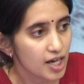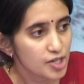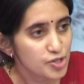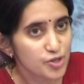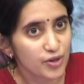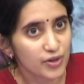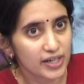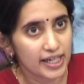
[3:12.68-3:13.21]

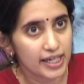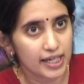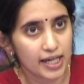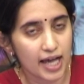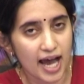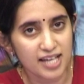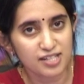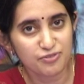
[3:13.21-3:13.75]
So
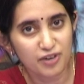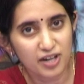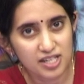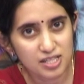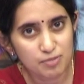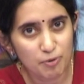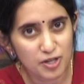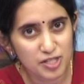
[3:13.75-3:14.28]
as far
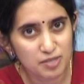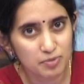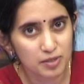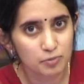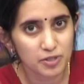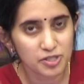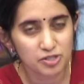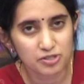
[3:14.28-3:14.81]
as
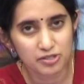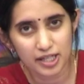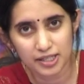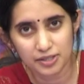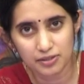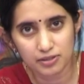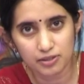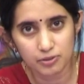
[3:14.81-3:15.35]
possible, we should try
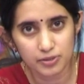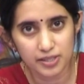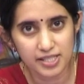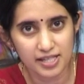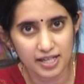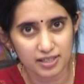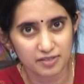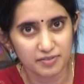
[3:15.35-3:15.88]
to include
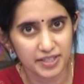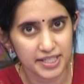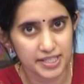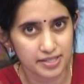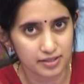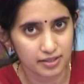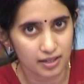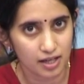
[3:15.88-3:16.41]
these
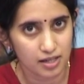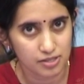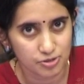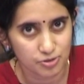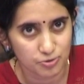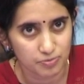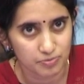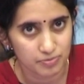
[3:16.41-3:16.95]
activities in the
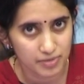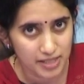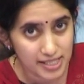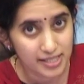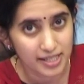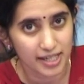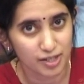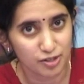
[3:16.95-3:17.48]
classroom,
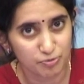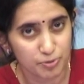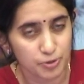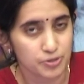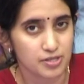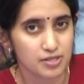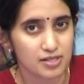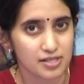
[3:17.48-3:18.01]
these kind of
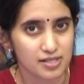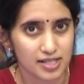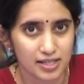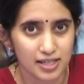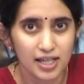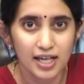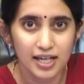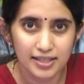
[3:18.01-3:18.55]
processes.
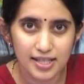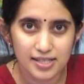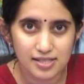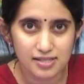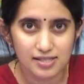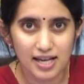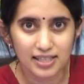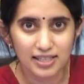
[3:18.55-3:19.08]
And that's
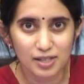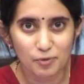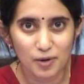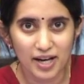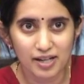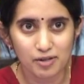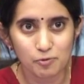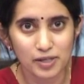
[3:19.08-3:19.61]
exactly
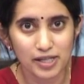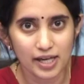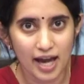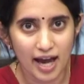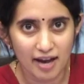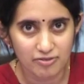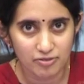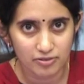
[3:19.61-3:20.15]
why we
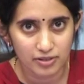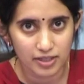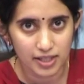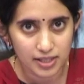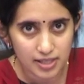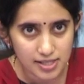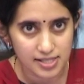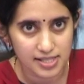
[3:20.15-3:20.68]
have
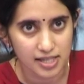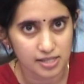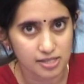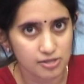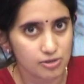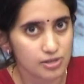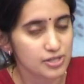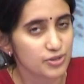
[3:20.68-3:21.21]
in this
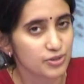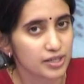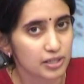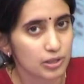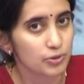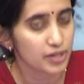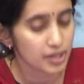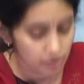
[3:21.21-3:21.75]
session also
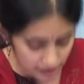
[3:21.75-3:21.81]
included